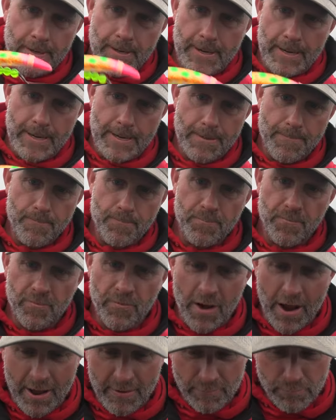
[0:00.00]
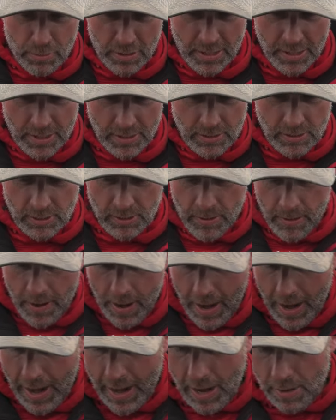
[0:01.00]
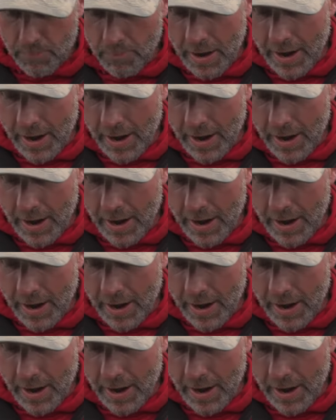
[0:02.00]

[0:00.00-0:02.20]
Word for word: um, five beads, and